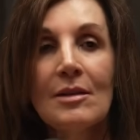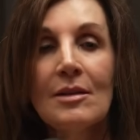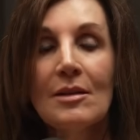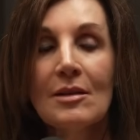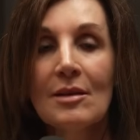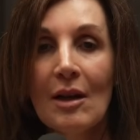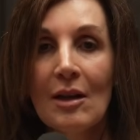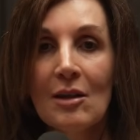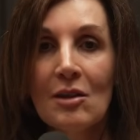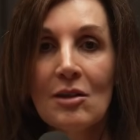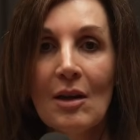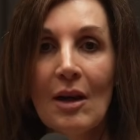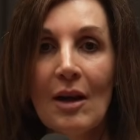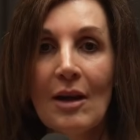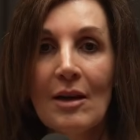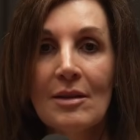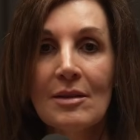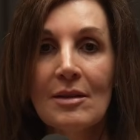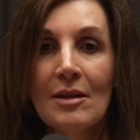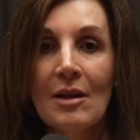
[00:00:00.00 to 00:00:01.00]
such
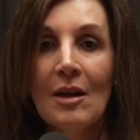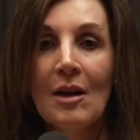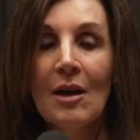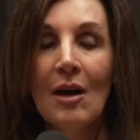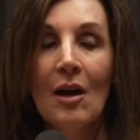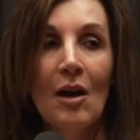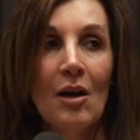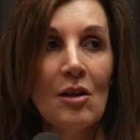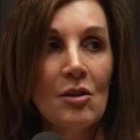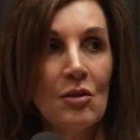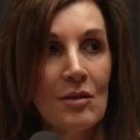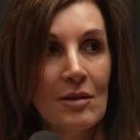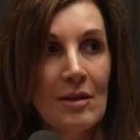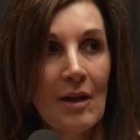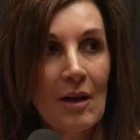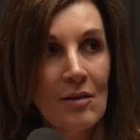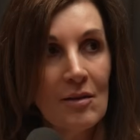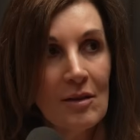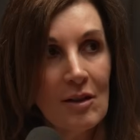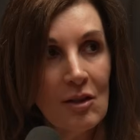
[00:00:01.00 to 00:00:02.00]
as
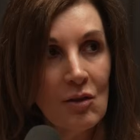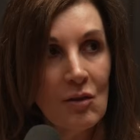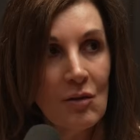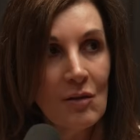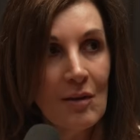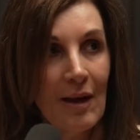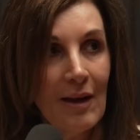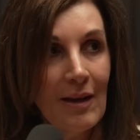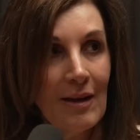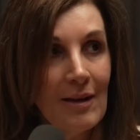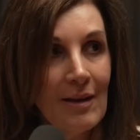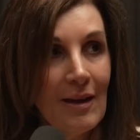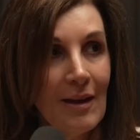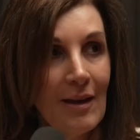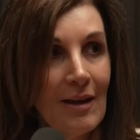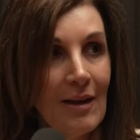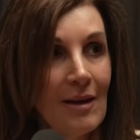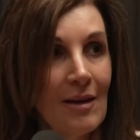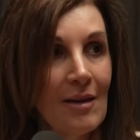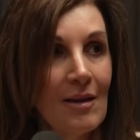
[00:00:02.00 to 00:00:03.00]
ultrasound tissue
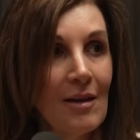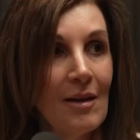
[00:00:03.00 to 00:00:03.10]
tightening,